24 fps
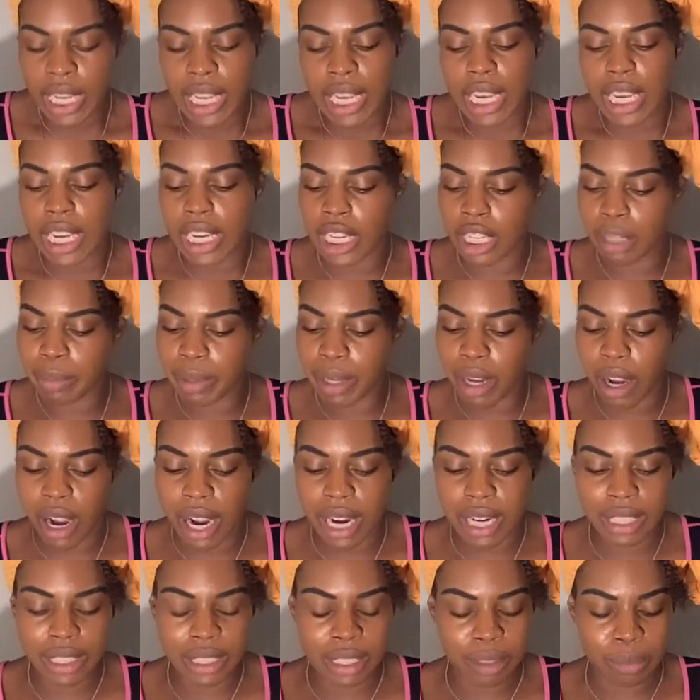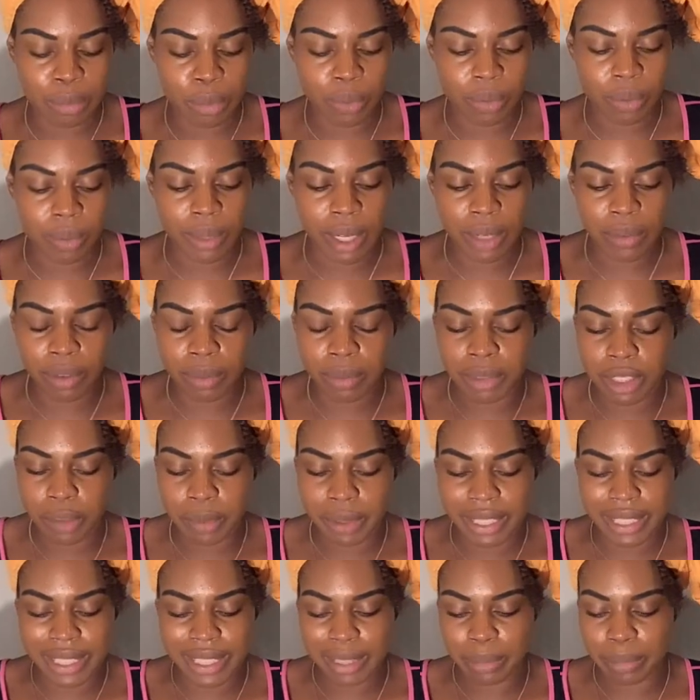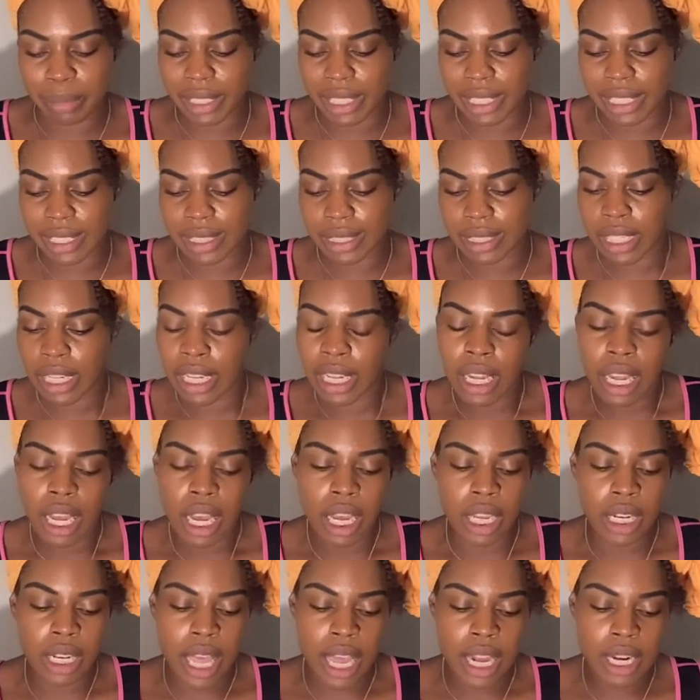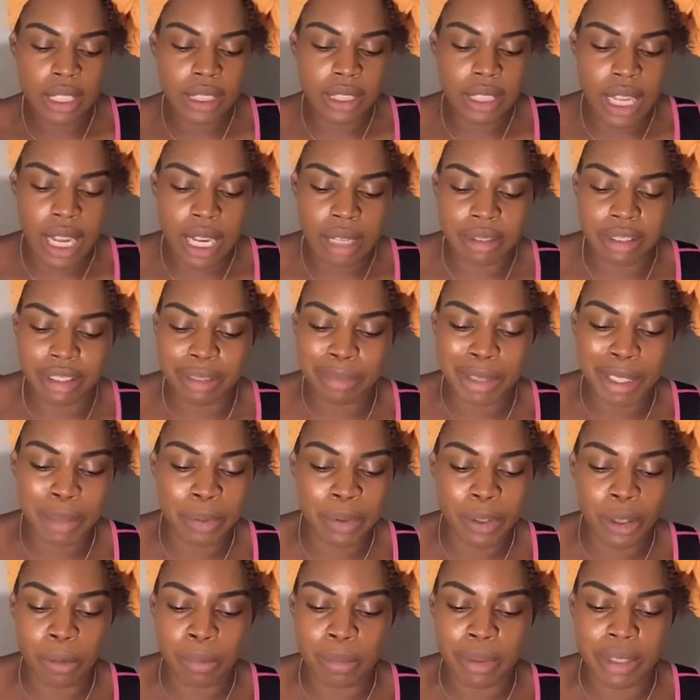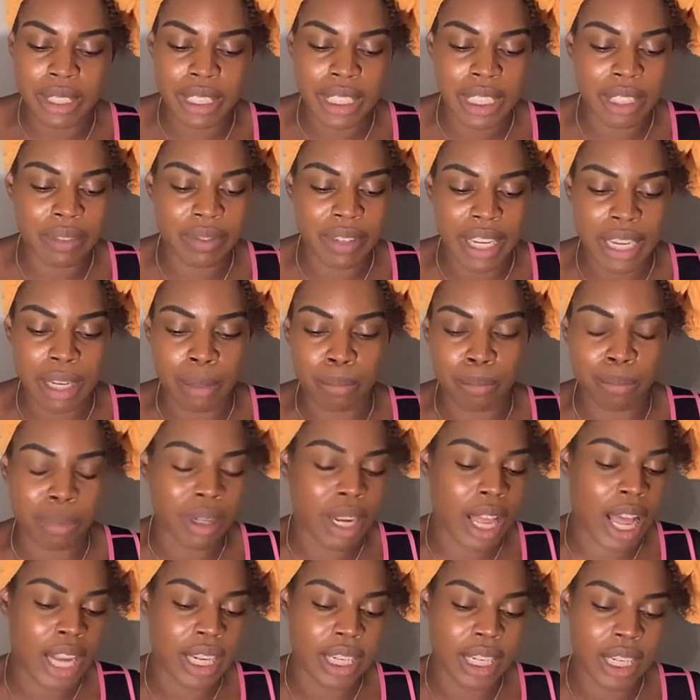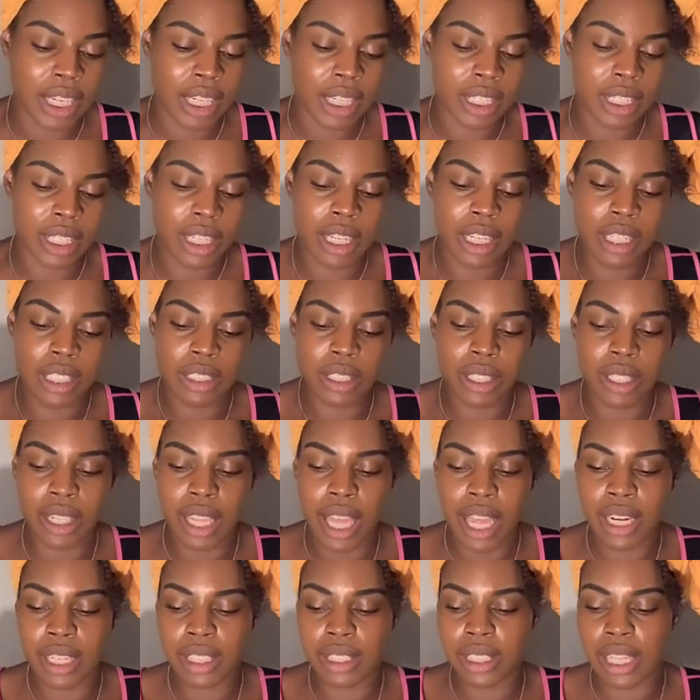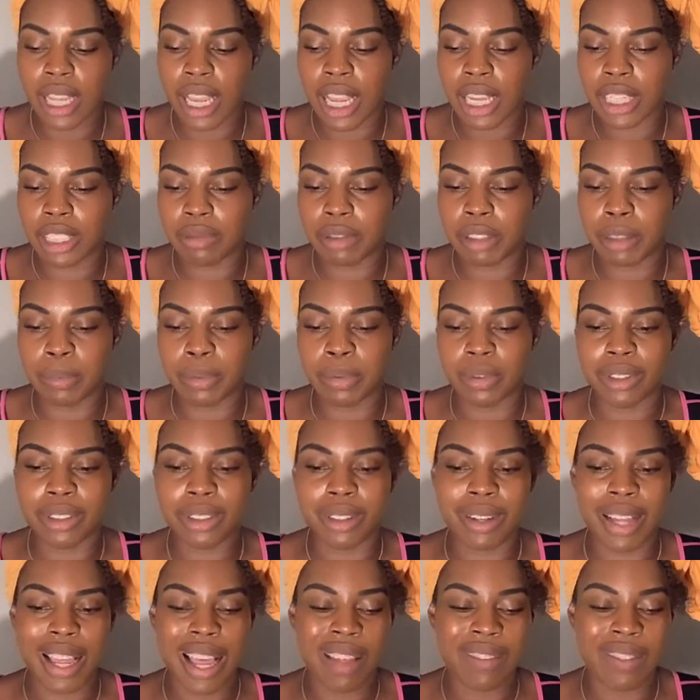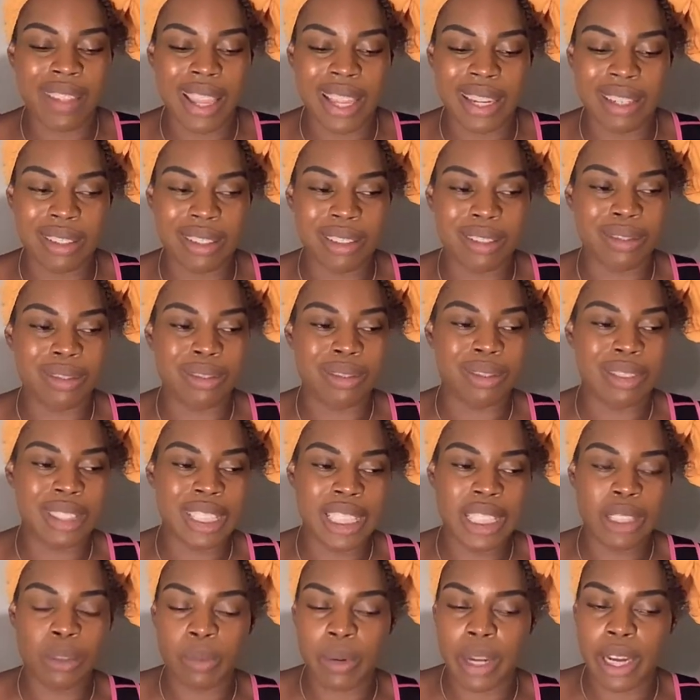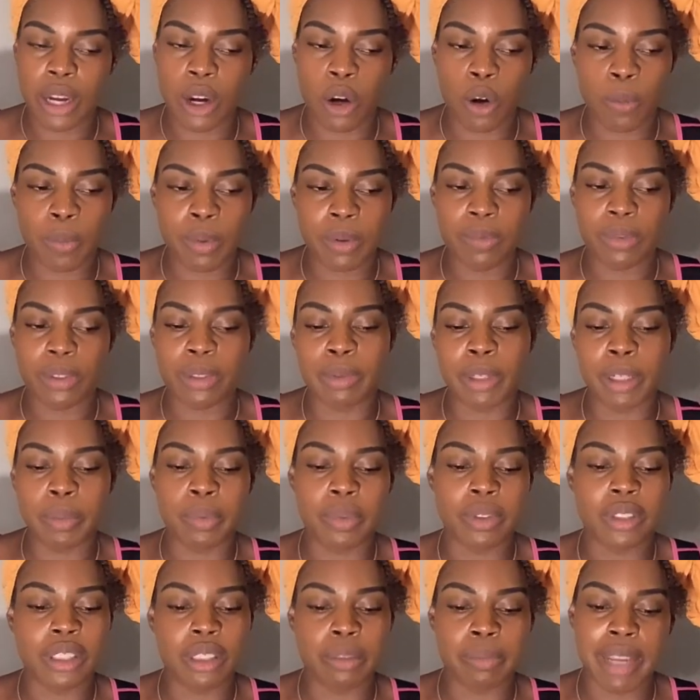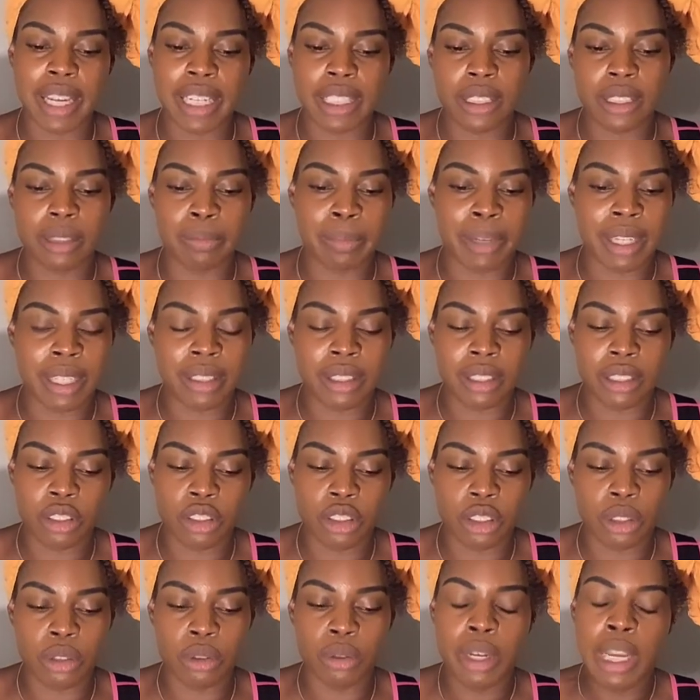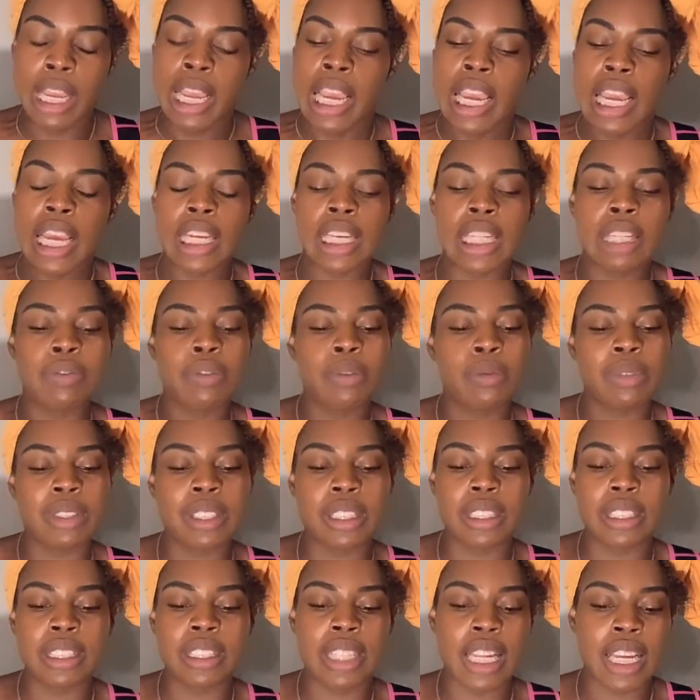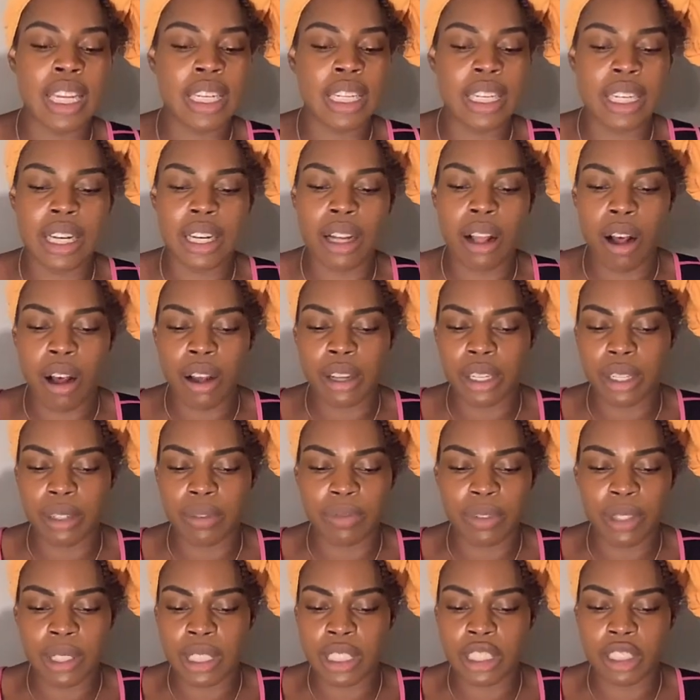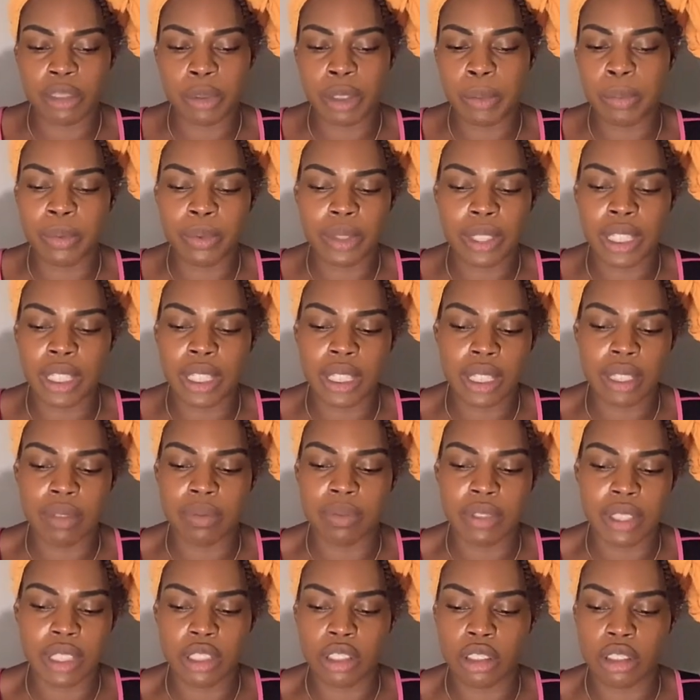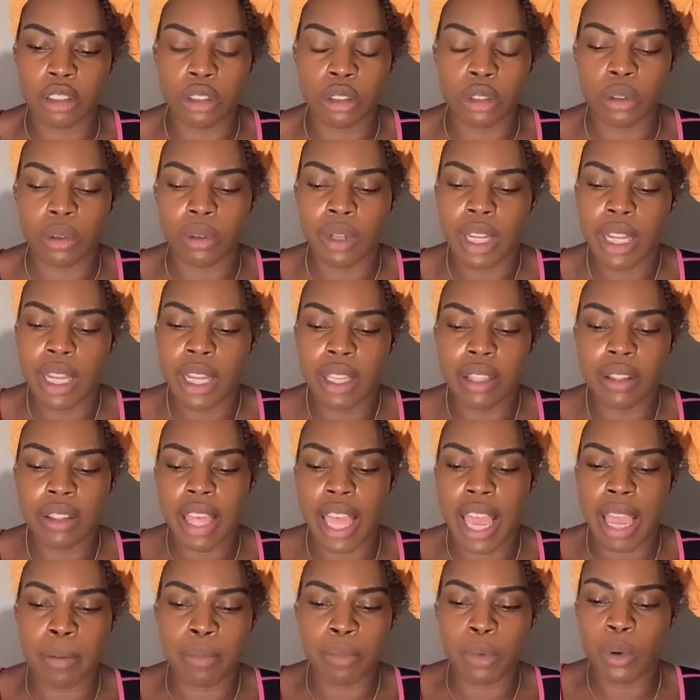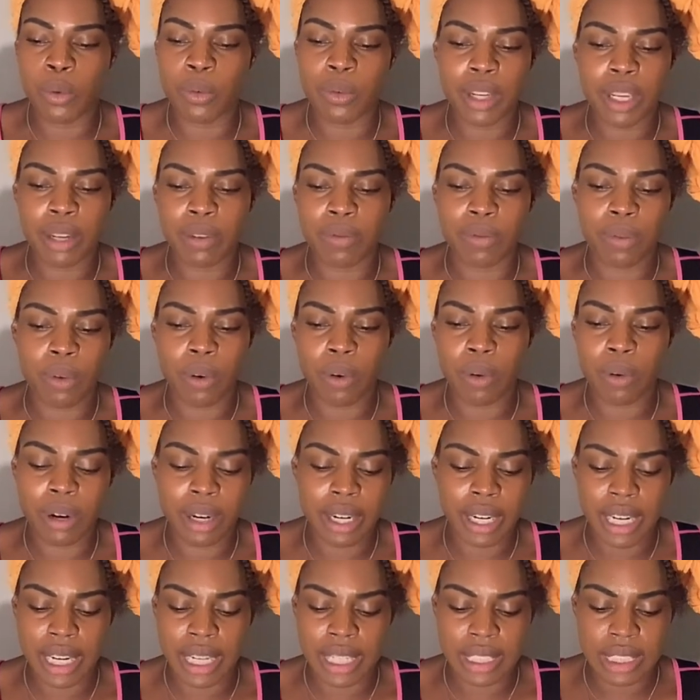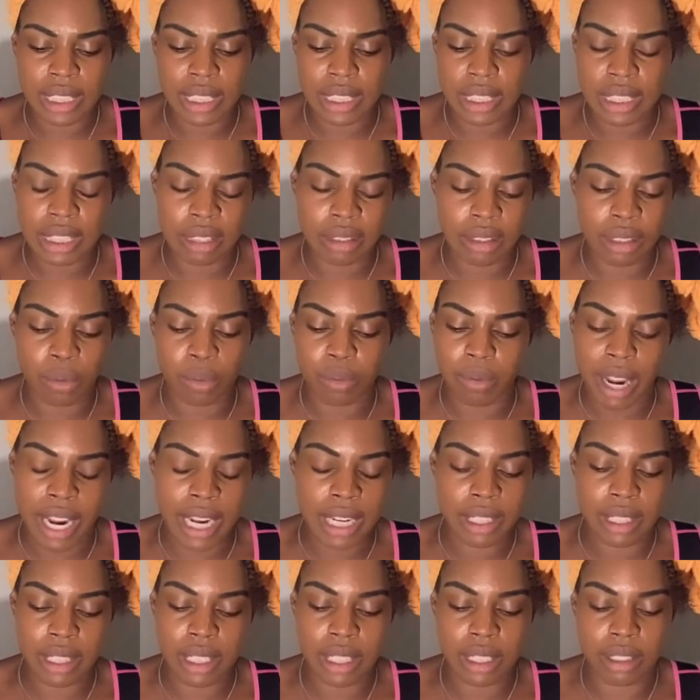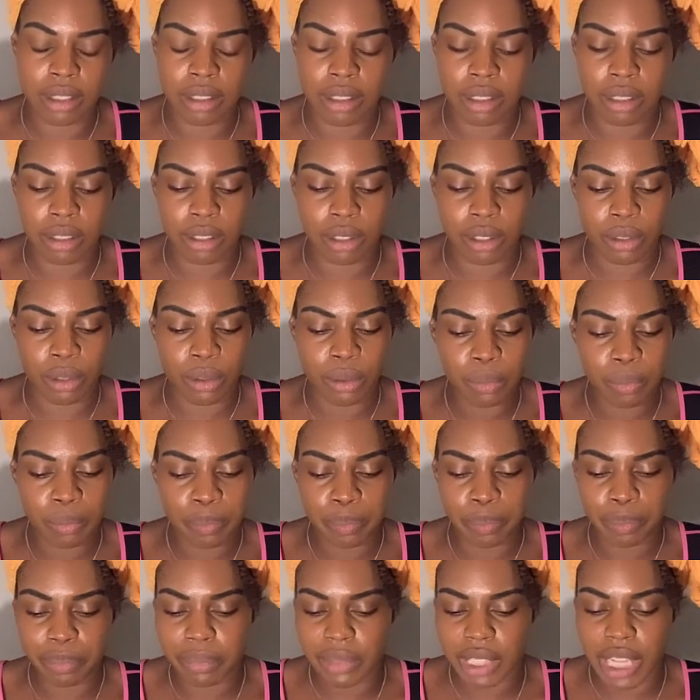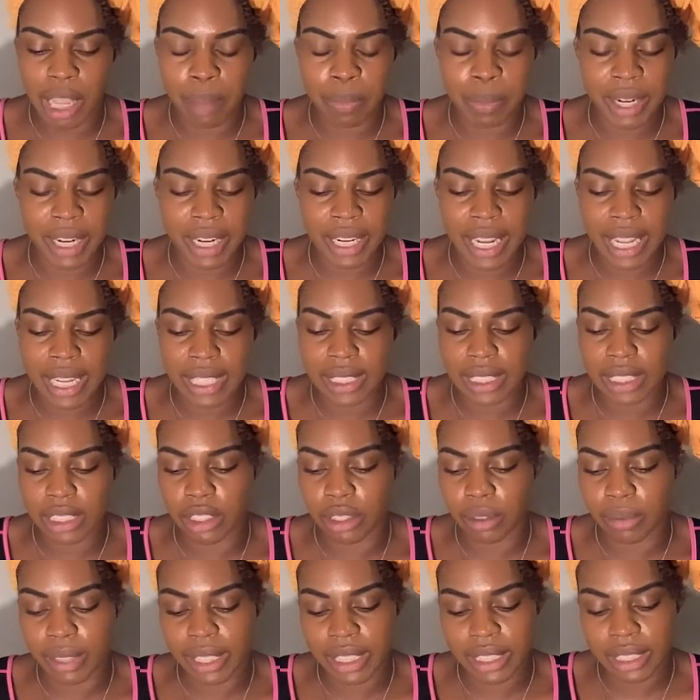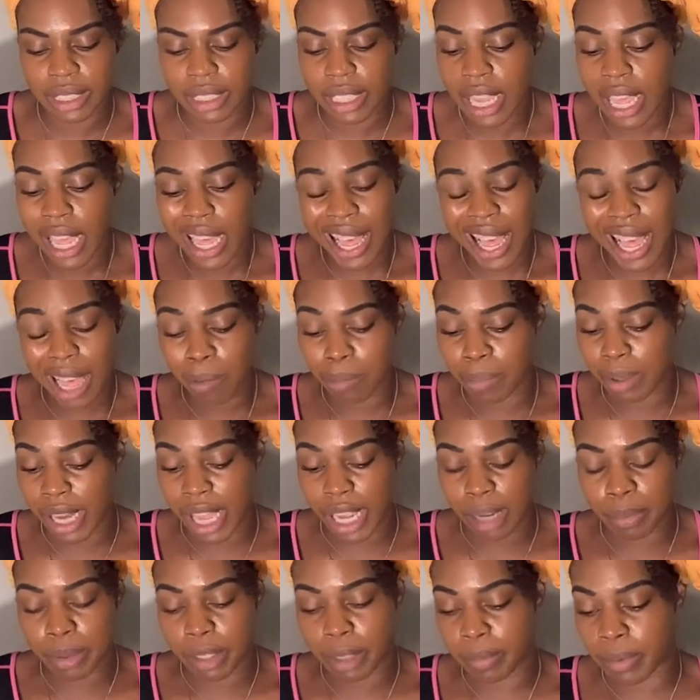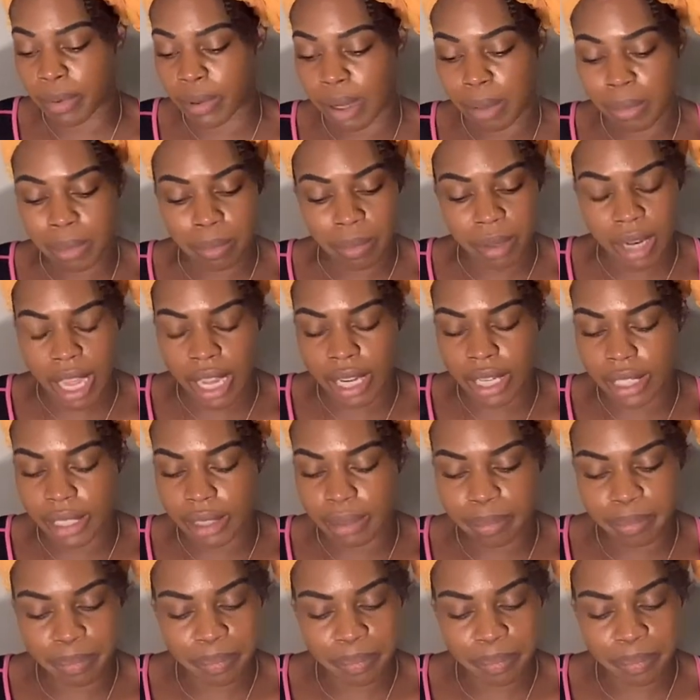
It could be hard to move away from this person because a lot of times some people don't believe in blocking. So a lot of times people still have that leadway open for people to message you. And even when you're standing in all your feelings, people can convince you that moving forward isn't the right thing to do. I've been in that situation. I block people. I'm a blocker.